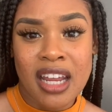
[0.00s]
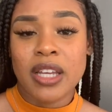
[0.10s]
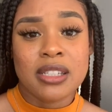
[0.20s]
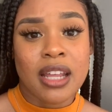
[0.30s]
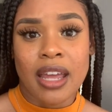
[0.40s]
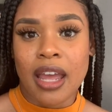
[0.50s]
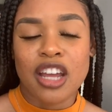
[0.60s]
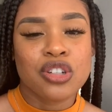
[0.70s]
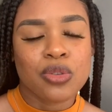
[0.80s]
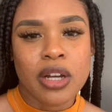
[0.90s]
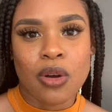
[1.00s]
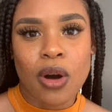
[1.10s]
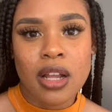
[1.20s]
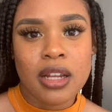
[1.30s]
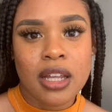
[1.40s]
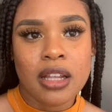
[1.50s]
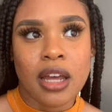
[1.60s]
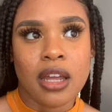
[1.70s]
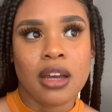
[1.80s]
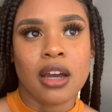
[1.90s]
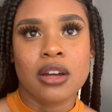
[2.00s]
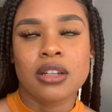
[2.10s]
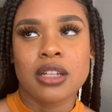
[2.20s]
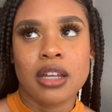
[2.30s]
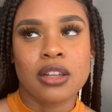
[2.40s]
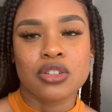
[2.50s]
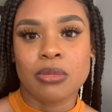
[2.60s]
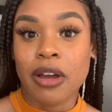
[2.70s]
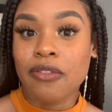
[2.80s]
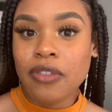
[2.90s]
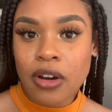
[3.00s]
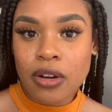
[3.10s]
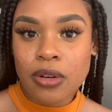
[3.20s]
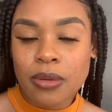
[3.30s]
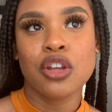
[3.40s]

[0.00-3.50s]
It's like Android quality, like I could have taken this on my phone.